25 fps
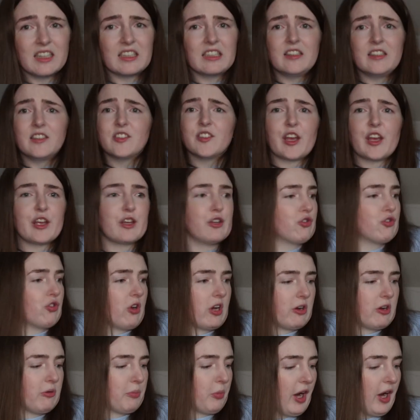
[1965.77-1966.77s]
need to take a
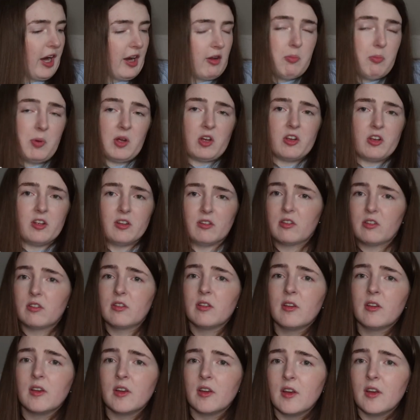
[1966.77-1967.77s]
drink break because
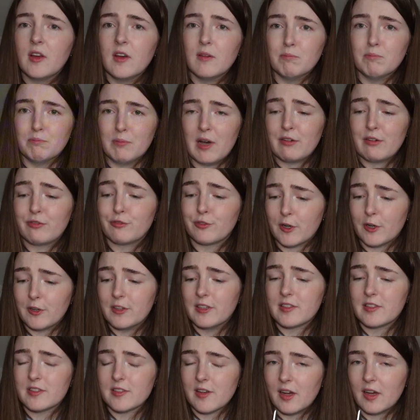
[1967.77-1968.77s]
my throat
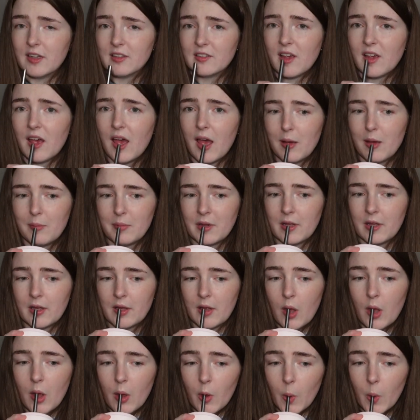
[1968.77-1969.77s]
is starting to hurt me.
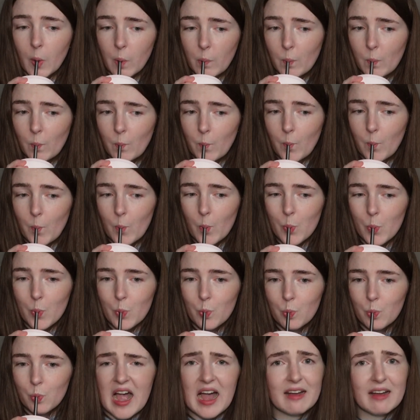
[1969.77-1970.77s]

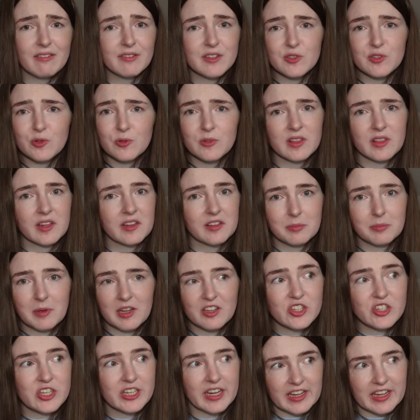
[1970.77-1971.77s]
I haven't talked this
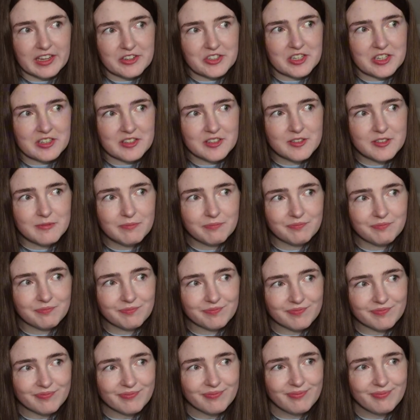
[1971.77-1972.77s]
much in ages,
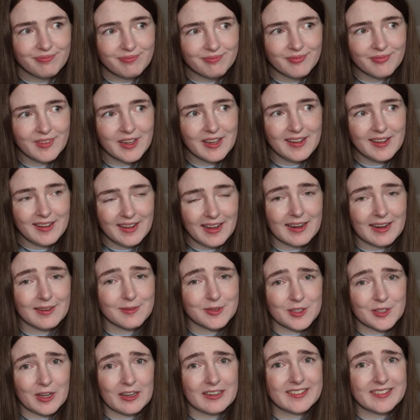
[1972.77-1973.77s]
and I'm
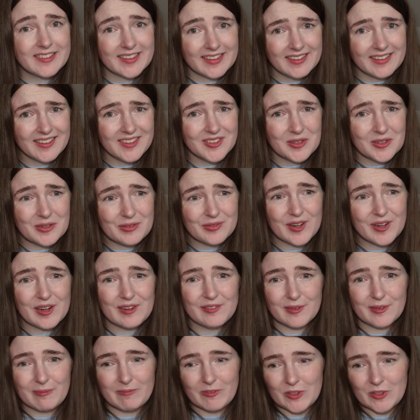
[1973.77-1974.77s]
starting to get a sore throat
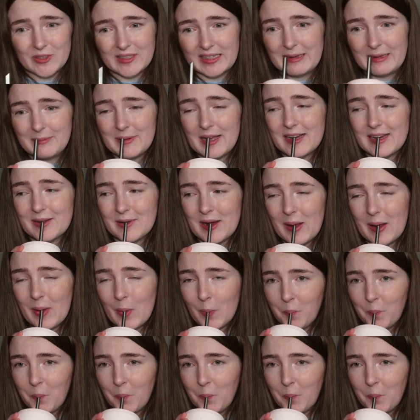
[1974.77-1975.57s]
from doing it. But anyway,